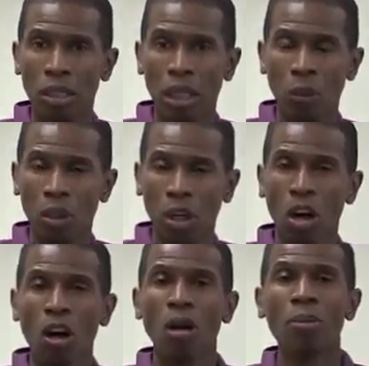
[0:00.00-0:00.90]
I want a
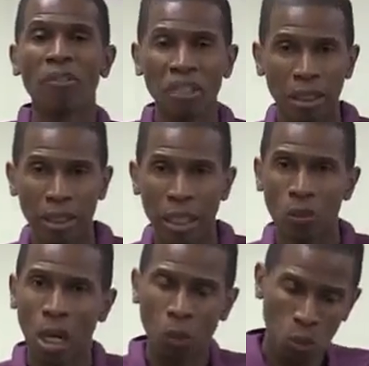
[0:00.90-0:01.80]
calm feeling. I
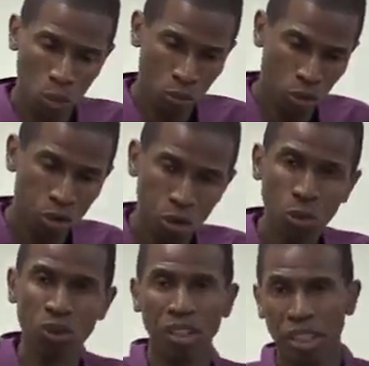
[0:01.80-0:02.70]
want
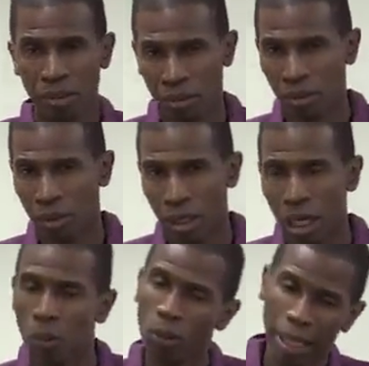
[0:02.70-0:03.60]
soothingness.
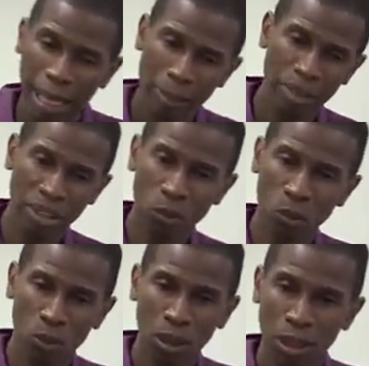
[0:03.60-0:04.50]
I want happiness. I
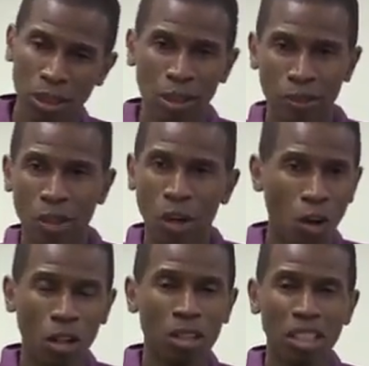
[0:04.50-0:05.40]
want
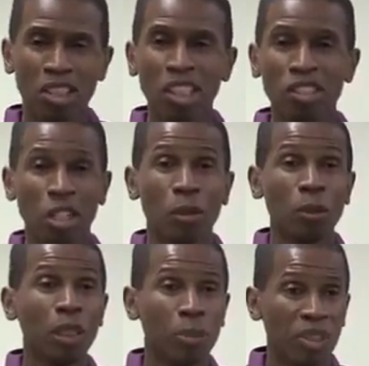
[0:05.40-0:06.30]
love. All of these things that we
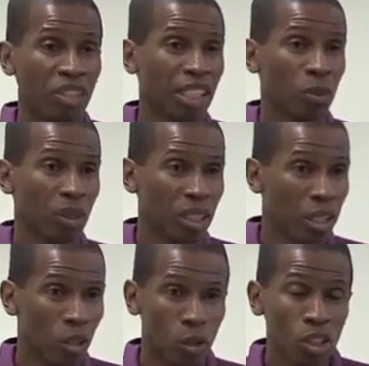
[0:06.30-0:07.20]
really possess
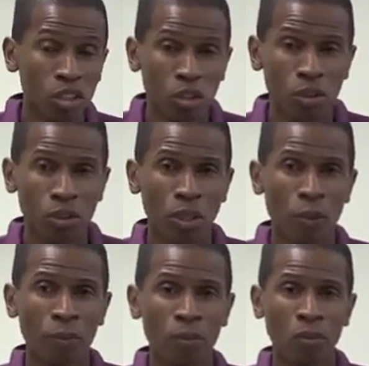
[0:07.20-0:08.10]
within. Crystals
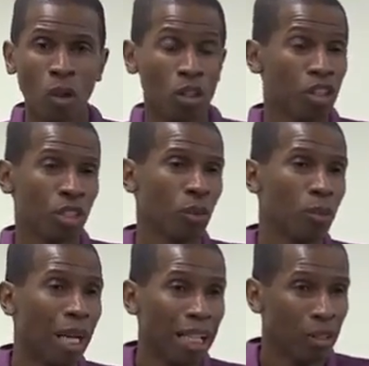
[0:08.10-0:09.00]
are just
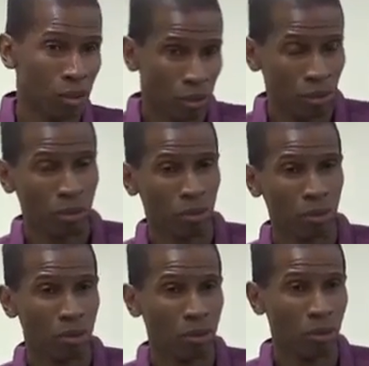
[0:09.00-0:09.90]
reminders.
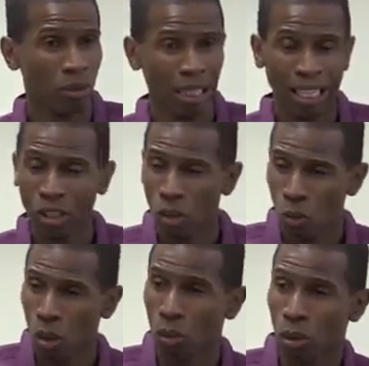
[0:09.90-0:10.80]
Like, I
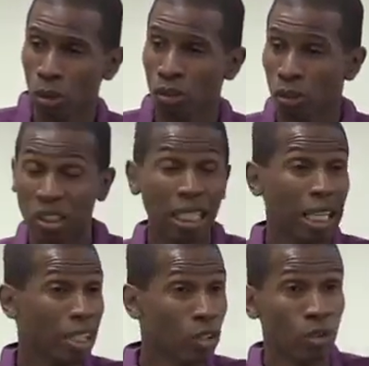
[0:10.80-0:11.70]
don't work with crystals like
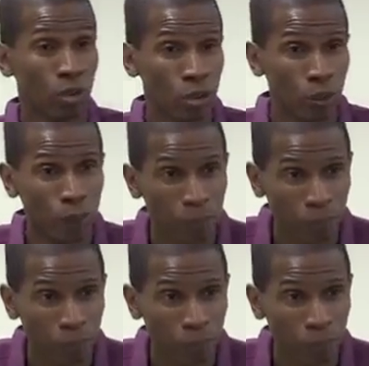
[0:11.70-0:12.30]
I used to,